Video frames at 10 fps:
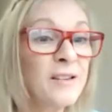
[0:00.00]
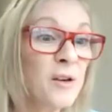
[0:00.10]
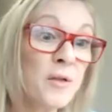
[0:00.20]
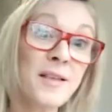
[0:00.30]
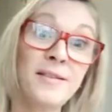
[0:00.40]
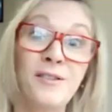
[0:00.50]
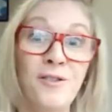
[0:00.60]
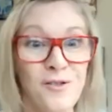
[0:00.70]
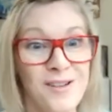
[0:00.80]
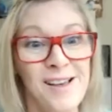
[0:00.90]
so that
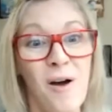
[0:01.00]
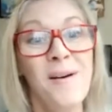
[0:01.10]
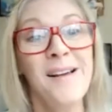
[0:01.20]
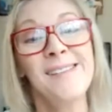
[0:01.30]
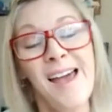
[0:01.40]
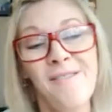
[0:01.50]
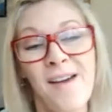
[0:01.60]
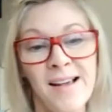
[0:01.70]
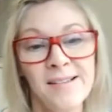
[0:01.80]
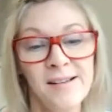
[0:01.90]
students always
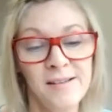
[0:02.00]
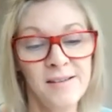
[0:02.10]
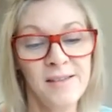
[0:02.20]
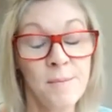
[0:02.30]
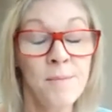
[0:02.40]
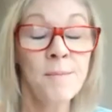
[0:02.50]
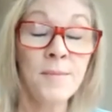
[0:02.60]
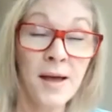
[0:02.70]
have access to them